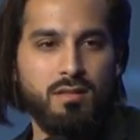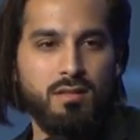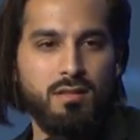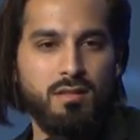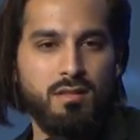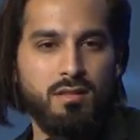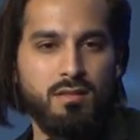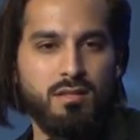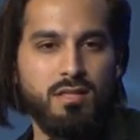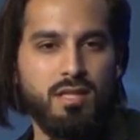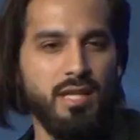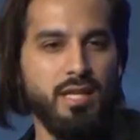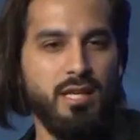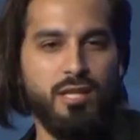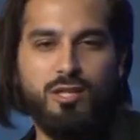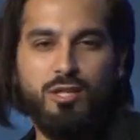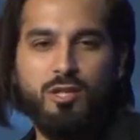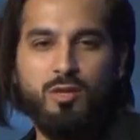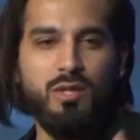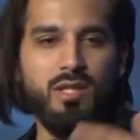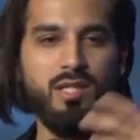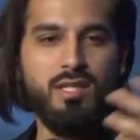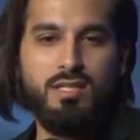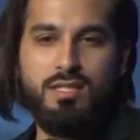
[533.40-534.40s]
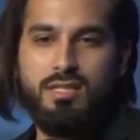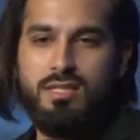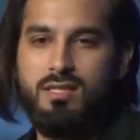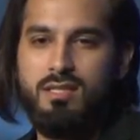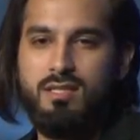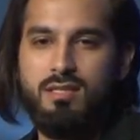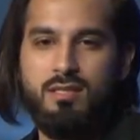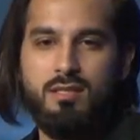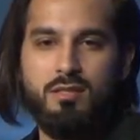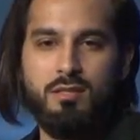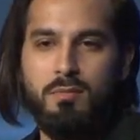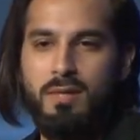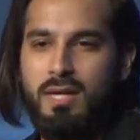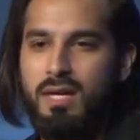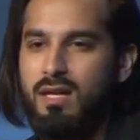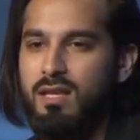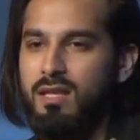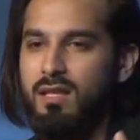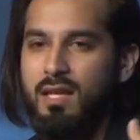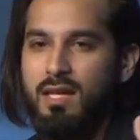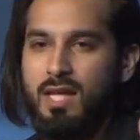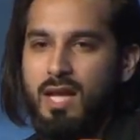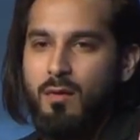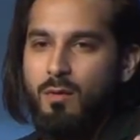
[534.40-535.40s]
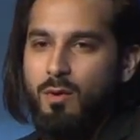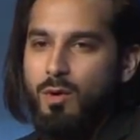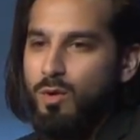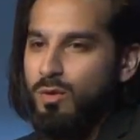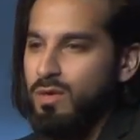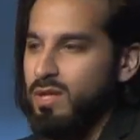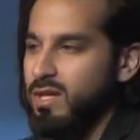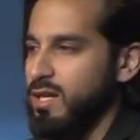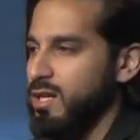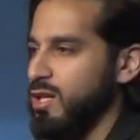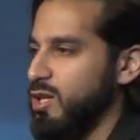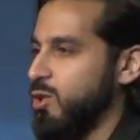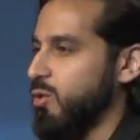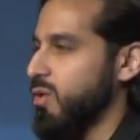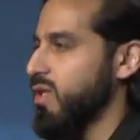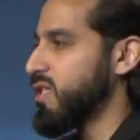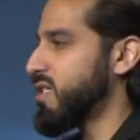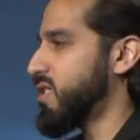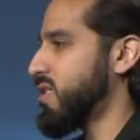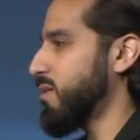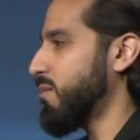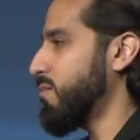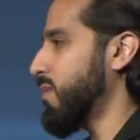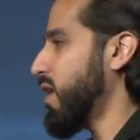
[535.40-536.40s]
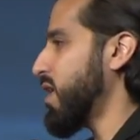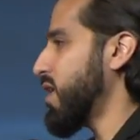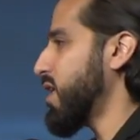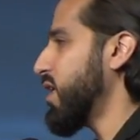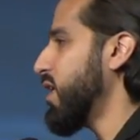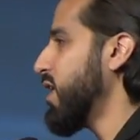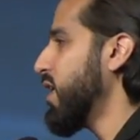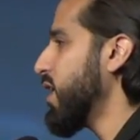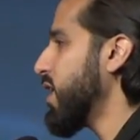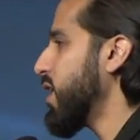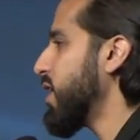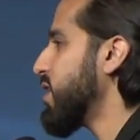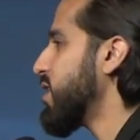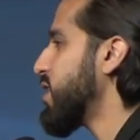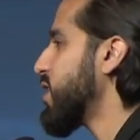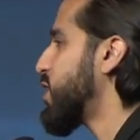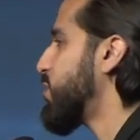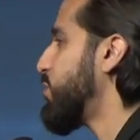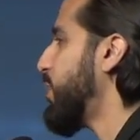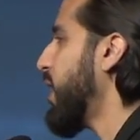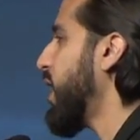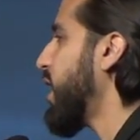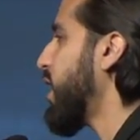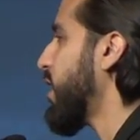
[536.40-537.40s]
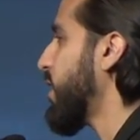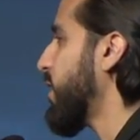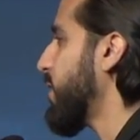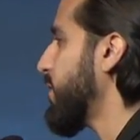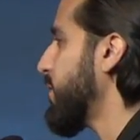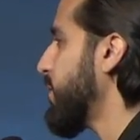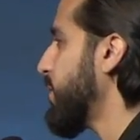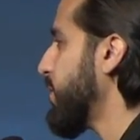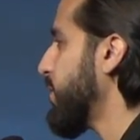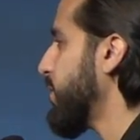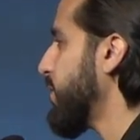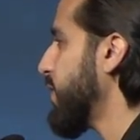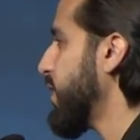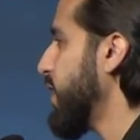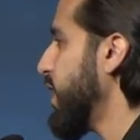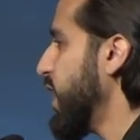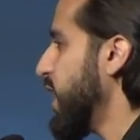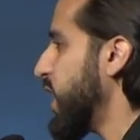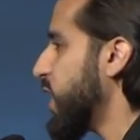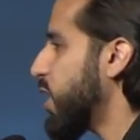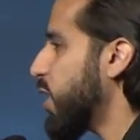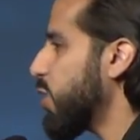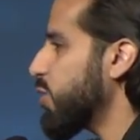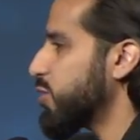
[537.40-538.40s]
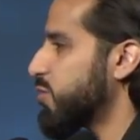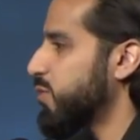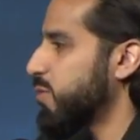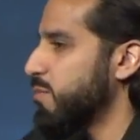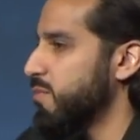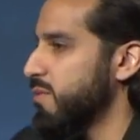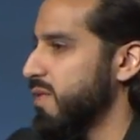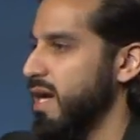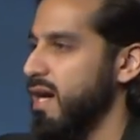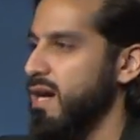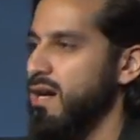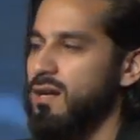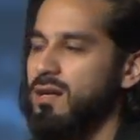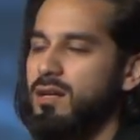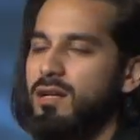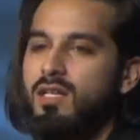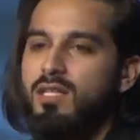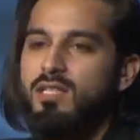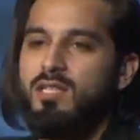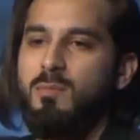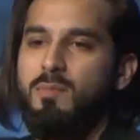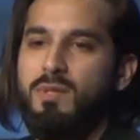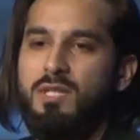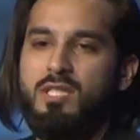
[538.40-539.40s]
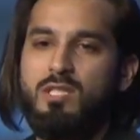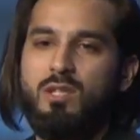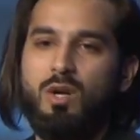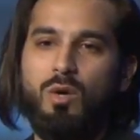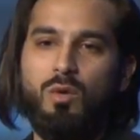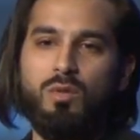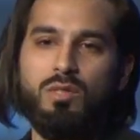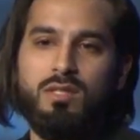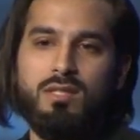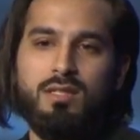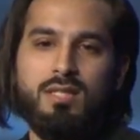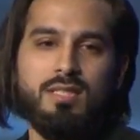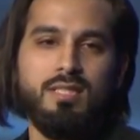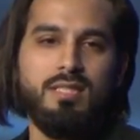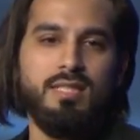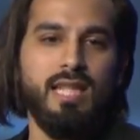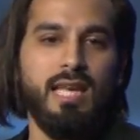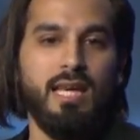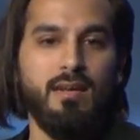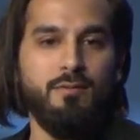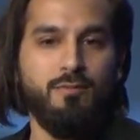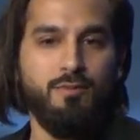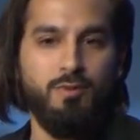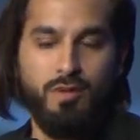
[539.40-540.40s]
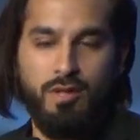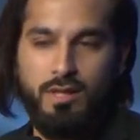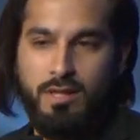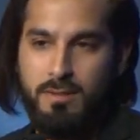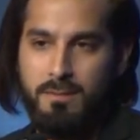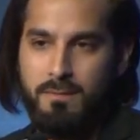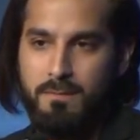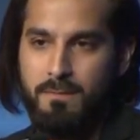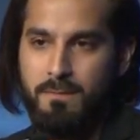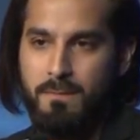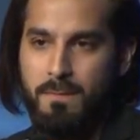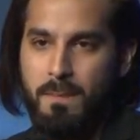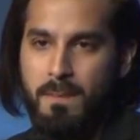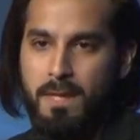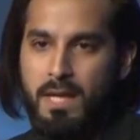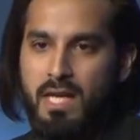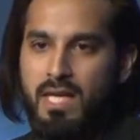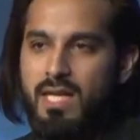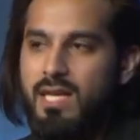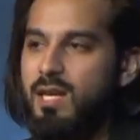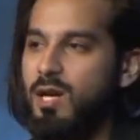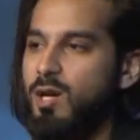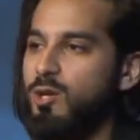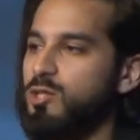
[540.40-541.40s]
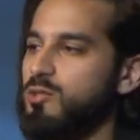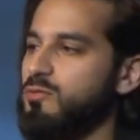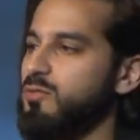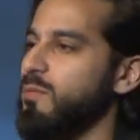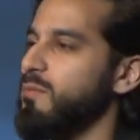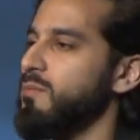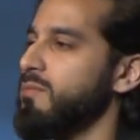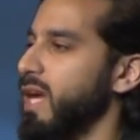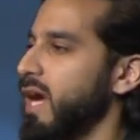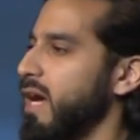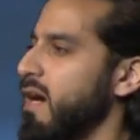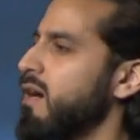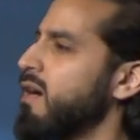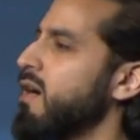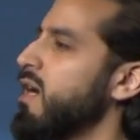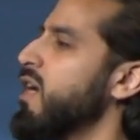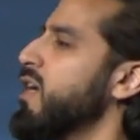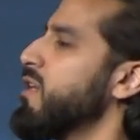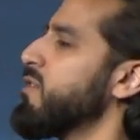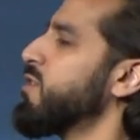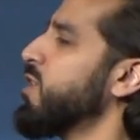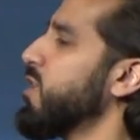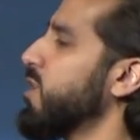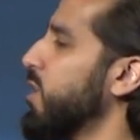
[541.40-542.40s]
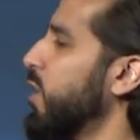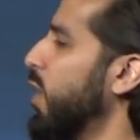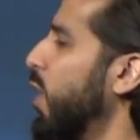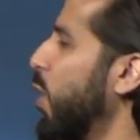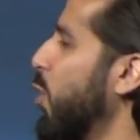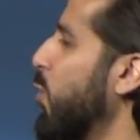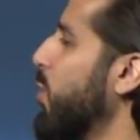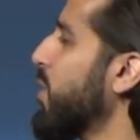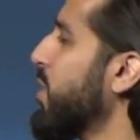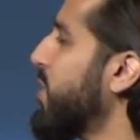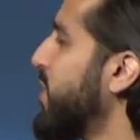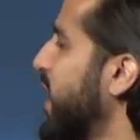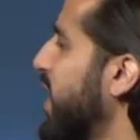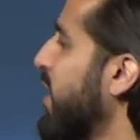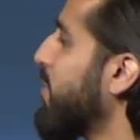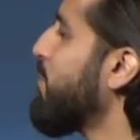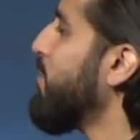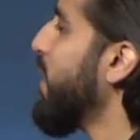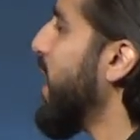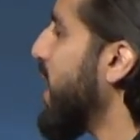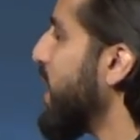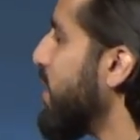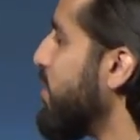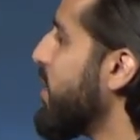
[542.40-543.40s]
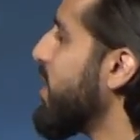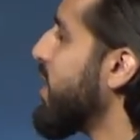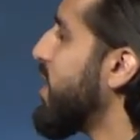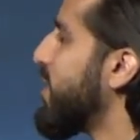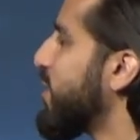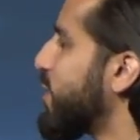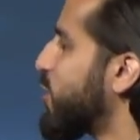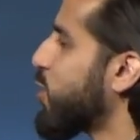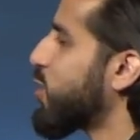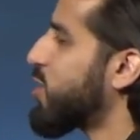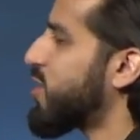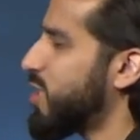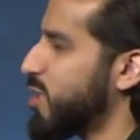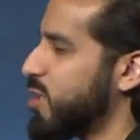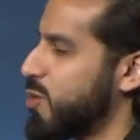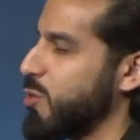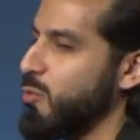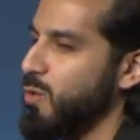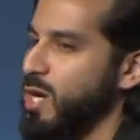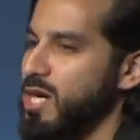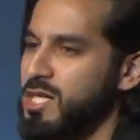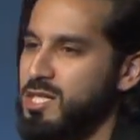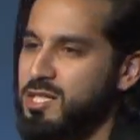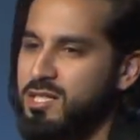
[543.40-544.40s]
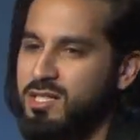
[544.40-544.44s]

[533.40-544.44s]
To increase, subhanAllah, that would only increase somebody in despair. He goes from there to be sold into slavery. He goes from there to, you know, we think maybe his situation's